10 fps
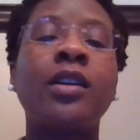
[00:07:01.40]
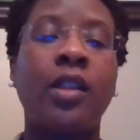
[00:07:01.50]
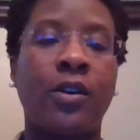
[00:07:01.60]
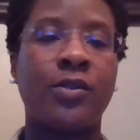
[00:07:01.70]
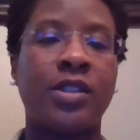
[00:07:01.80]

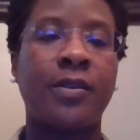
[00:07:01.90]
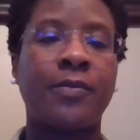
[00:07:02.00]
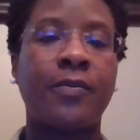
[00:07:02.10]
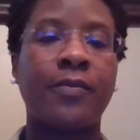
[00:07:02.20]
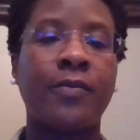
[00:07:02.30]
closing,
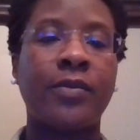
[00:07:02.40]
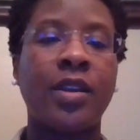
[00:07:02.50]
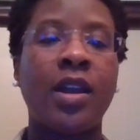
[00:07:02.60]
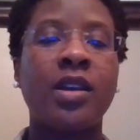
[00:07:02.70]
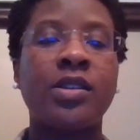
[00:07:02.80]

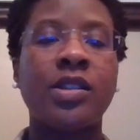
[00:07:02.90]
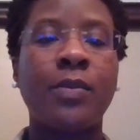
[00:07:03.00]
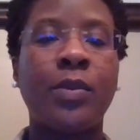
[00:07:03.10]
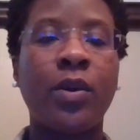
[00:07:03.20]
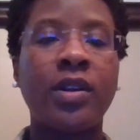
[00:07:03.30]

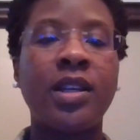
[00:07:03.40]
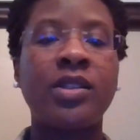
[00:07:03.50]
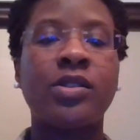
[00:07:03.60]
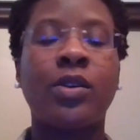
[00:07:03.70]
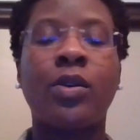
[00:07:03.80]

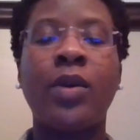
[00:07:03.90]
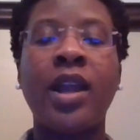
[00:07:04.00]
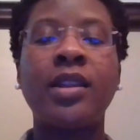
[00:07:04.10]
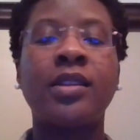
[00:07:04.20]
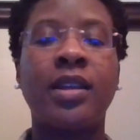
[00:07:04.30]
subordinates
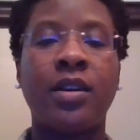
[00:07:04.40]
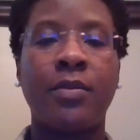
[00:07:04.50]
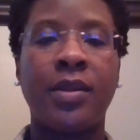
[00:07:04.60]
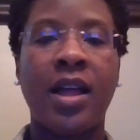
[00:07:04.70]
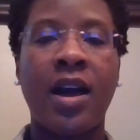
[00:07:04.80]
greatly
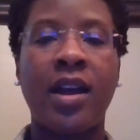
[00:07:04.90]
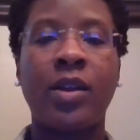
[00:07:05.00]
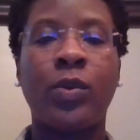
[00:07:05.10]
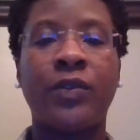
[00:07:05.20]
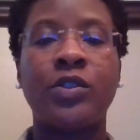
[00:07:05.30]
comply
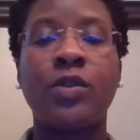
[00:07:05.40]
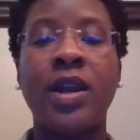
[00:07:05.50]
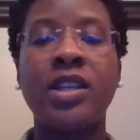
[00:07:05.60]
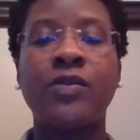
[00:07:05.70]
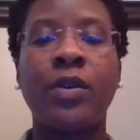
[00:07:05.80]
with
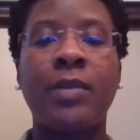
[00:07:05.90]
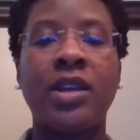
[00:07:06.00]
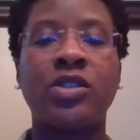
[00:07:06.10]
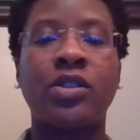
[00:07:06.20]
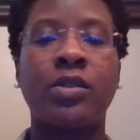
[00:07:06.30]

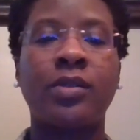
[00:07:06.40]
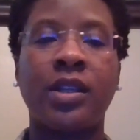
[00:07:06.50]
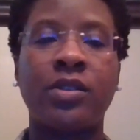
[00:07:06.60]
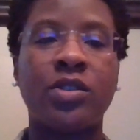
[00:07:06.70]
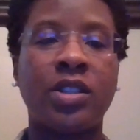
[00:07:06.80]
transformational
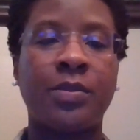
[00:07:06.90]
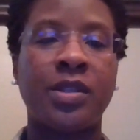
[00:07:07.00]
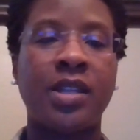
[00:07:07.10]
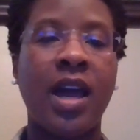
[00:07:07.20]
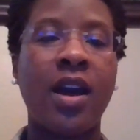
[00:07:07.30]
leadership
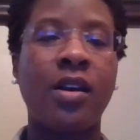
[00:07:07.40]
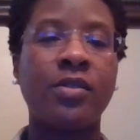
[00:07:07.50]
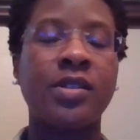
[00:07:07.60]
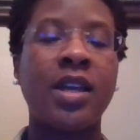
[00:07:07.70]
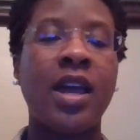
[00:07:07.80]

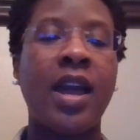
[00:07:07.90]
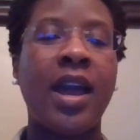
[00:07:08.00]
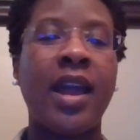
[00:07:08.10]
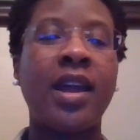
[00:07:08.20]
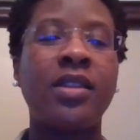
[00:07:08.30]
styles
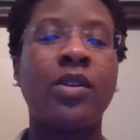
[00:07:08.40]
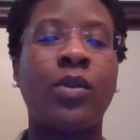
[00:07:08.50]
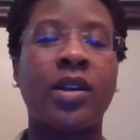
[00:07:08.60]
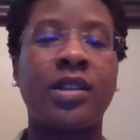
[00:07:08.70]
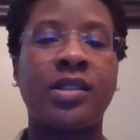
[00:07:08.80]
and the
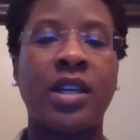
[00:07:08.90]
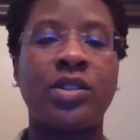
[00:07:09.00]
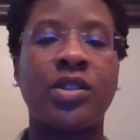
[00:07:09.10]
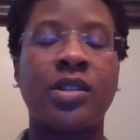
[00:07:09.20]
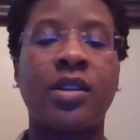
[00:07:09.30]

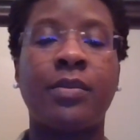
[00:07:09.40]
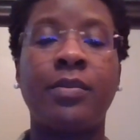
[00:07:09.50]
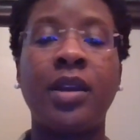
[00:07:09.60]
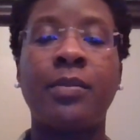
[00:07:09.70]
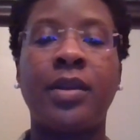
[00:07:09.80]
organization's
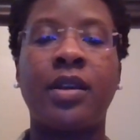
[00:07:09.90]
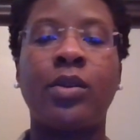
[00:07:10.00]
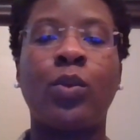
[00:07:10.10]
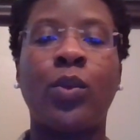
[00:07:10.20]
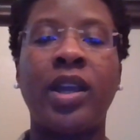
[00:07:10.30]
commitment
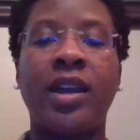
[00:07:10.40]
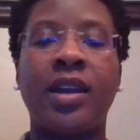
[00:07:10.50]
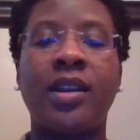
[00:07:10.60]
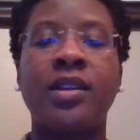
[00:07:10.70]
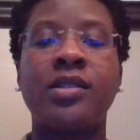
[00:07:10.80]

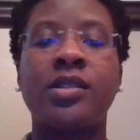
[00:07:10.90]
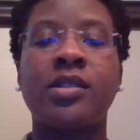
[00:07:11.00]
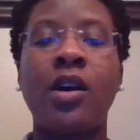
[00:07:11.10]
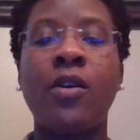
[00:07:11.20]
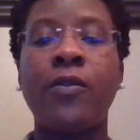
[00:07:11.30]
when
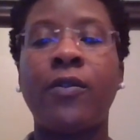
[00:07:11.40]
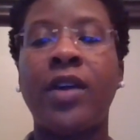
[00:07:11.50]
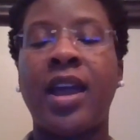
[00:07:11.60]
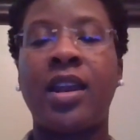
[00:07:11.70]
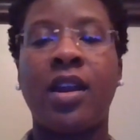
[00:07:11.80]
soft
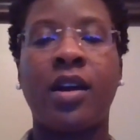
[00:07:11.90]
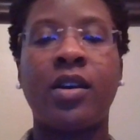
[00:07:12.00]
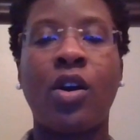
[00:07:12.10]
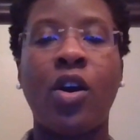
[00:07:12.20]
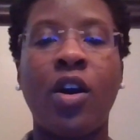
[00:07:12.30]
and not
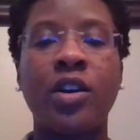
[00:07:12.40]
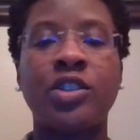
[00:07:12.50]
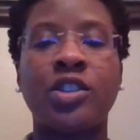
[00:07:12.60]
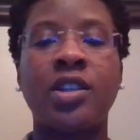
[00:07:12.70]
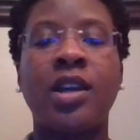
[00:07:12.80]

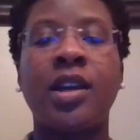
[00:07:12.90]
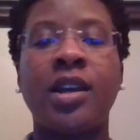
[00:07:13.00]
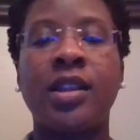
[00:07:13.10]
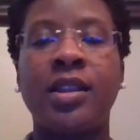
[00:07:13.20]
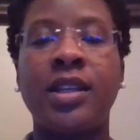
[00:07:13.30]
harsh
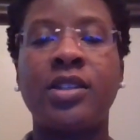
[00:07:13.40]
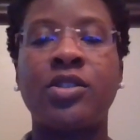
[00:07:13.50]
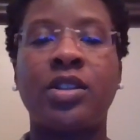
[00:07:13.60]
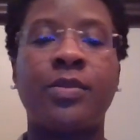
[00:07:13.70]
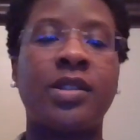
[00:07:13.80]

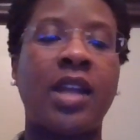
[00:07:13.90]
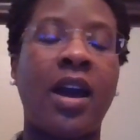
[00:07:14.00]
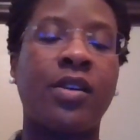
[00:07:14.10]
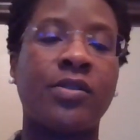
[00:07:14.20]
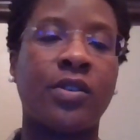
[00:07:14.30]
leadership
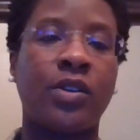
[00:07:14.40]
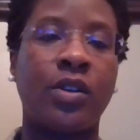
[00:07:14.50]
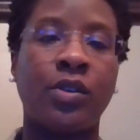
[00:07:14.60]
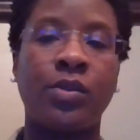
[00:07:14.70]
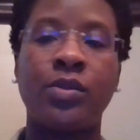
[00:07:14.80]
styles are
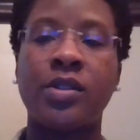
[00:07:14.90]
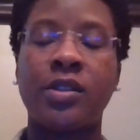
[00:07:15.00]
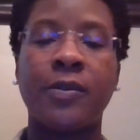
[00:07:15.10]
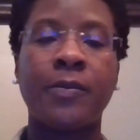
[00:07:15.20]
used.